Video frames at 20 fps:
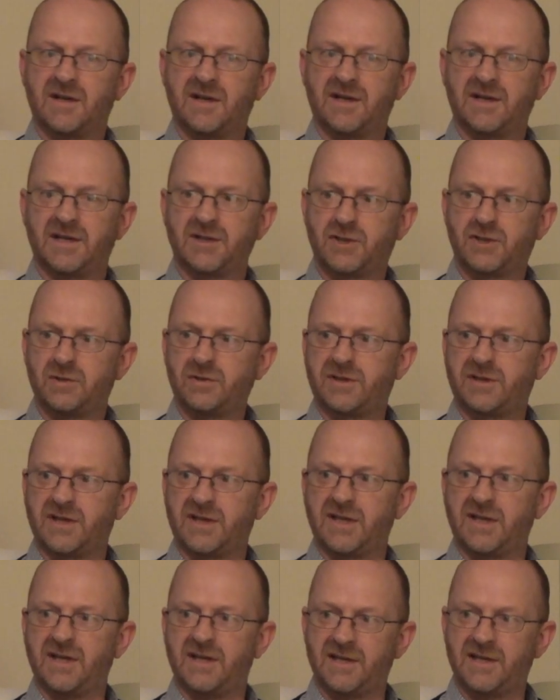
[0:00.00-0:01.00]
And I do
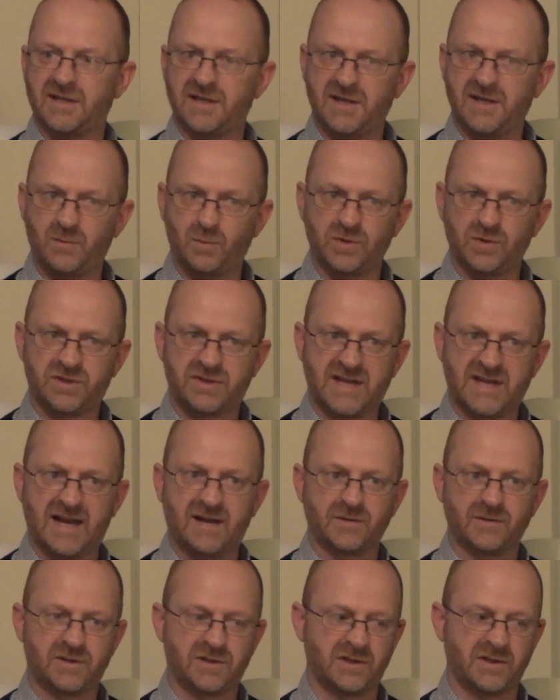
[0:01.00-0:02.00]
think it was
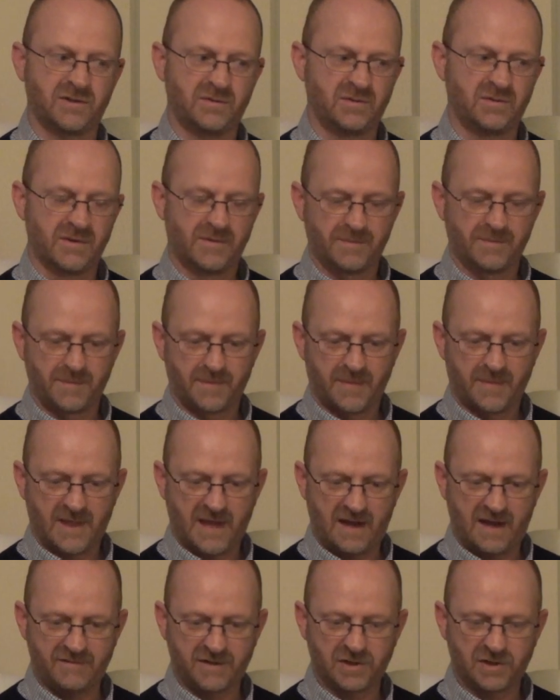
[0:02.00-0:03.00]
down to
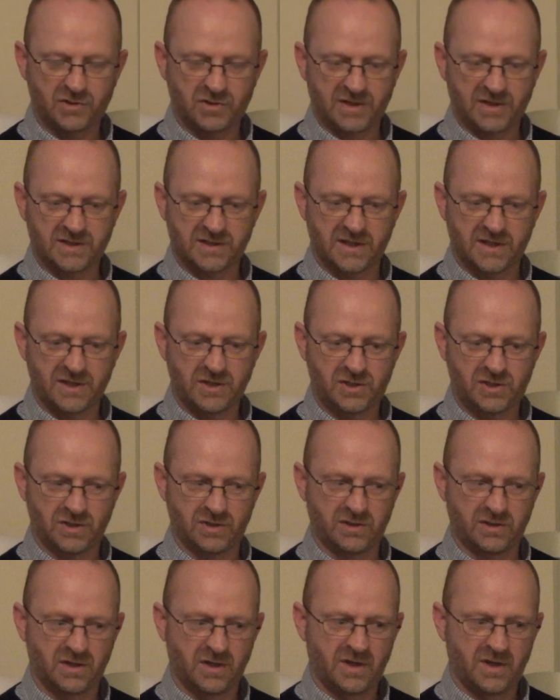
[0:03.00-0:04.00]
having a
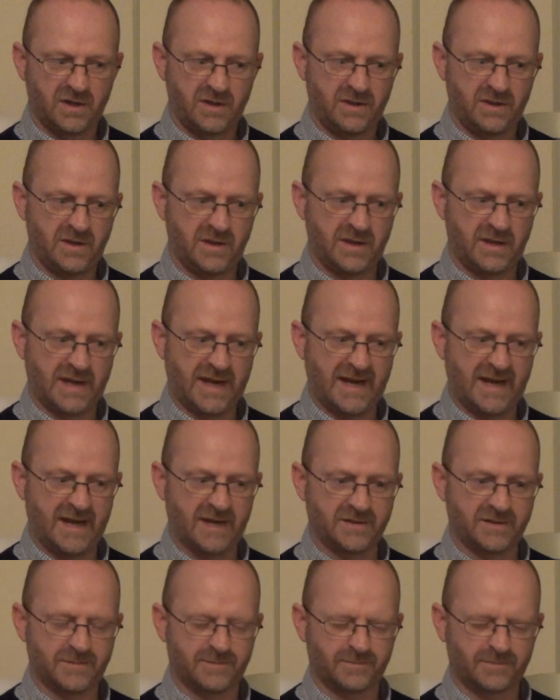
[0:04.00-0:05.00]
translation that
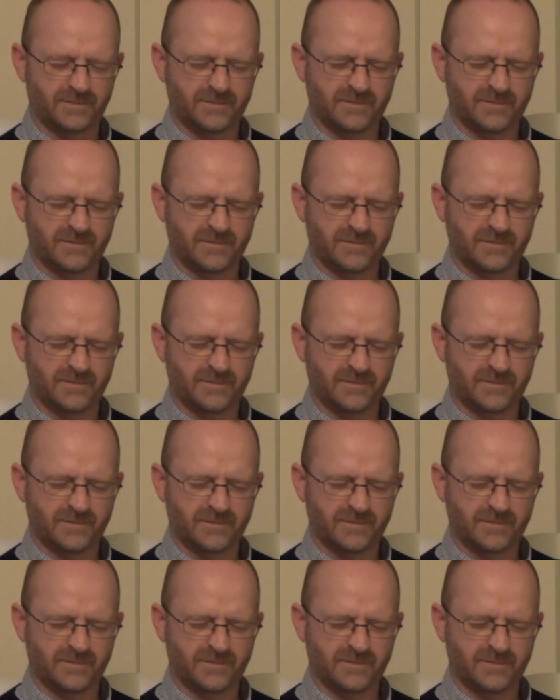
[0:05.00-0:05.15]
had